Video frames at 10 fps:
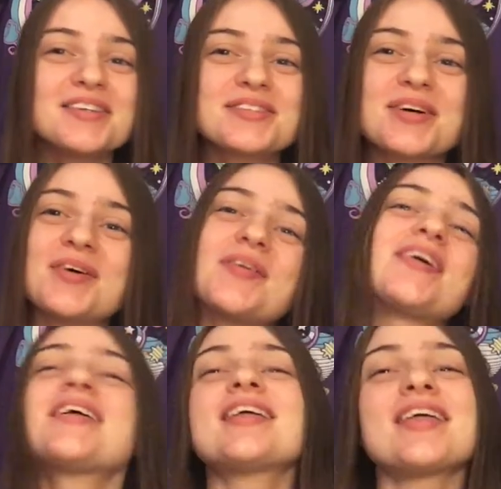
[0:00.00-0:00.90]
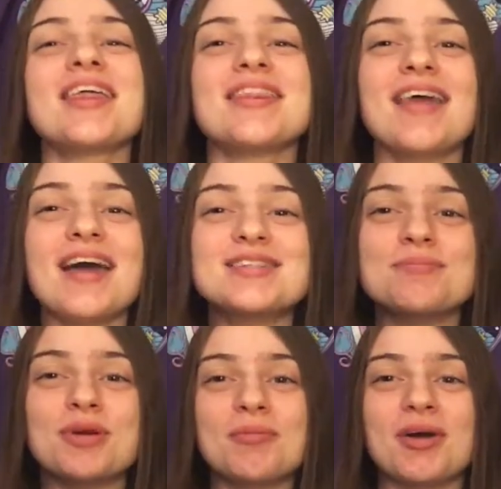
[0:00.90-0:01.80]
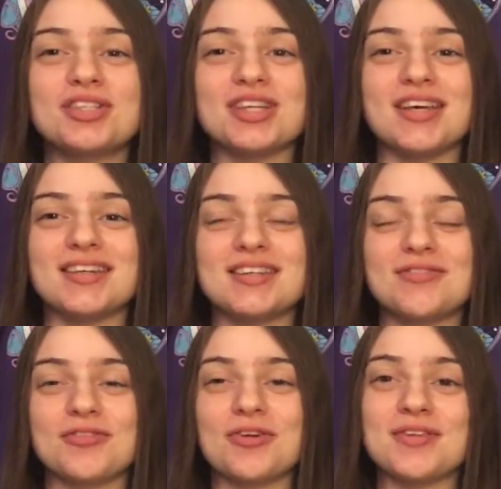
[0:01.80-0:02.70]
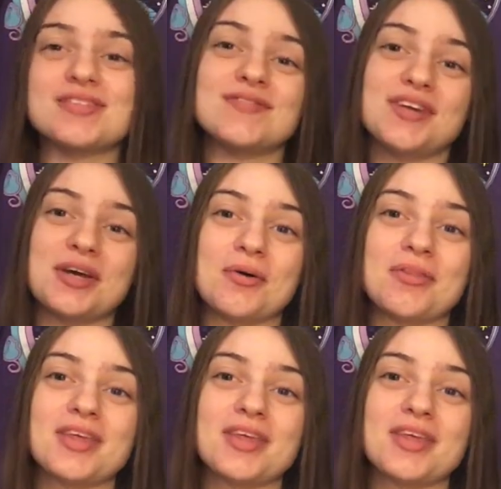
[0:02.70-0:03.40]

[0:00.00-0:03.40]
So that is pretty much it for this video.